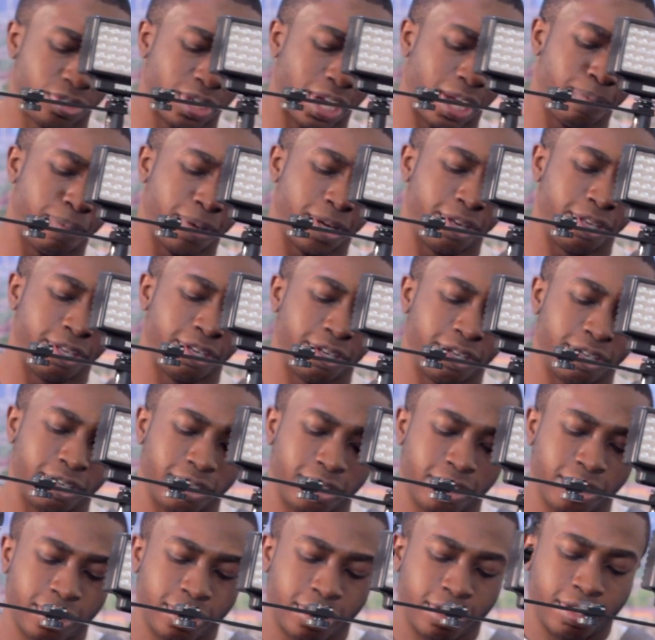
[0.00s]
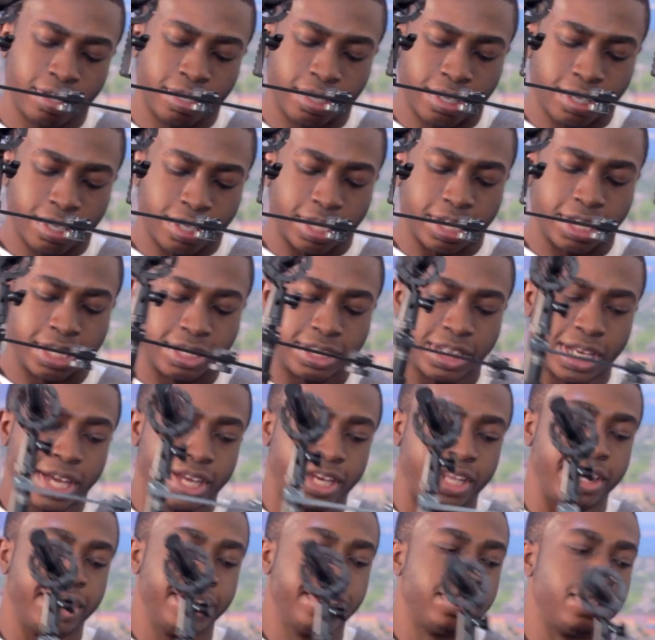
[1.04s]
tripod here is
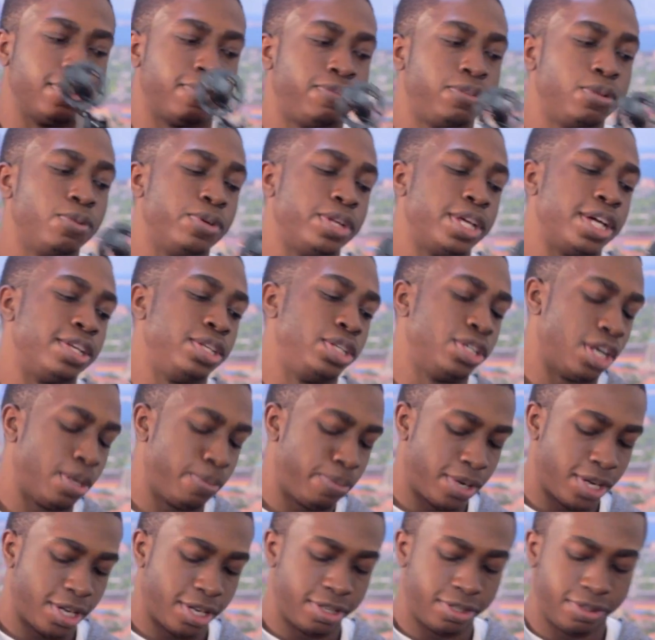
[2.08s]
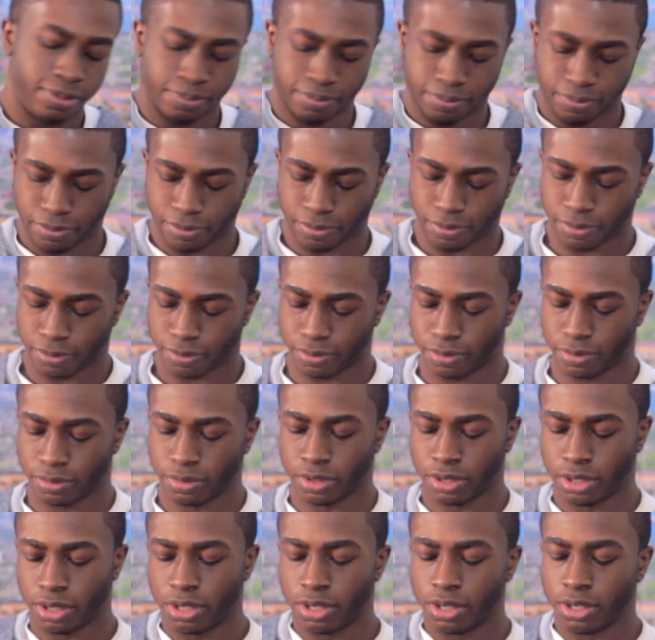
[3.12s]
that it is a fluid head tripod.
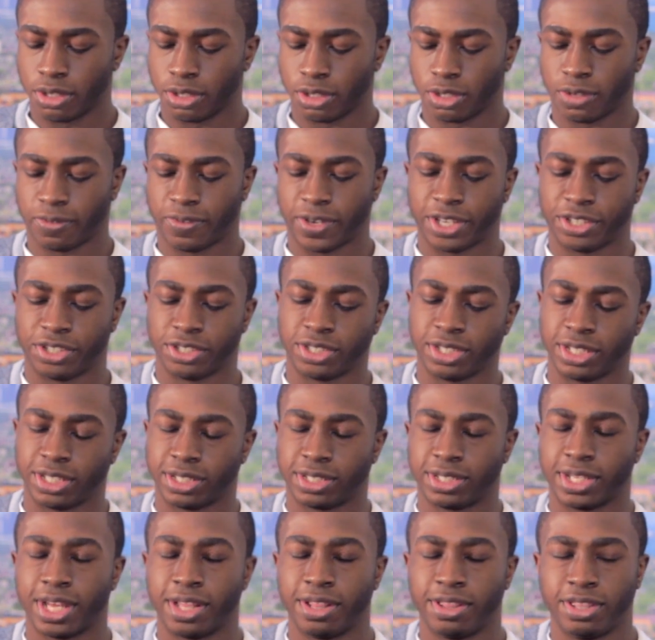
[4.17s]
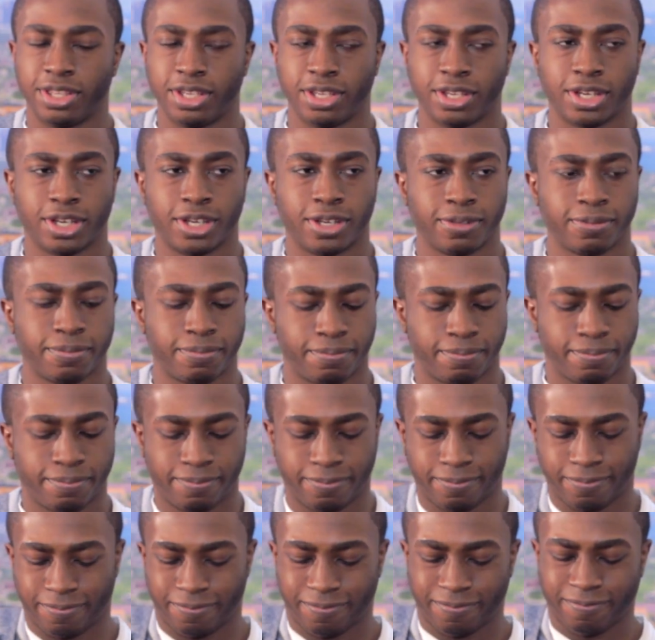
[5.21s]
So if I just extend the
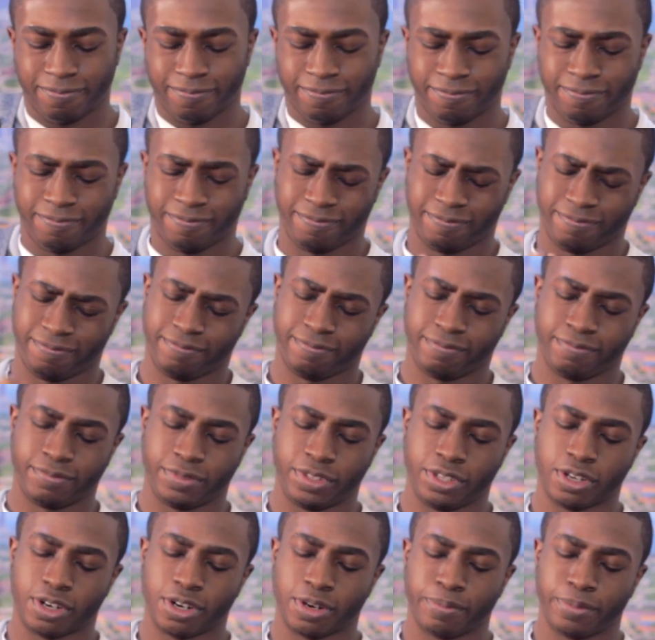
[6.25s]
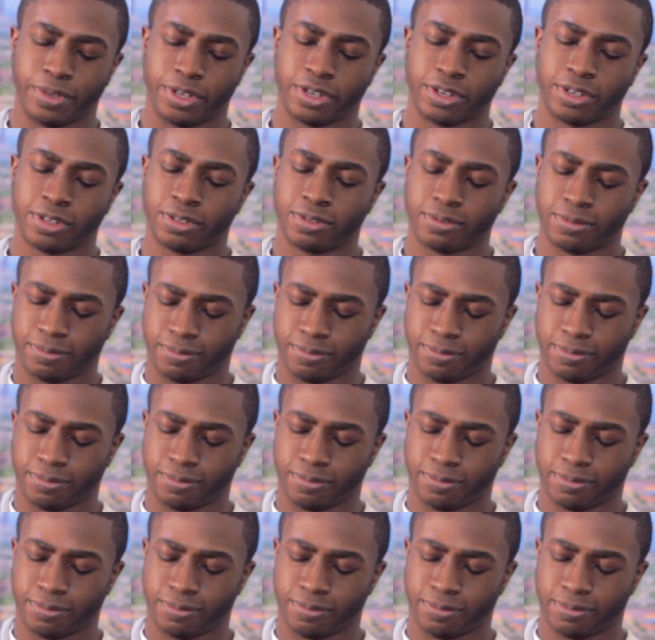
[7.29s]
arm here,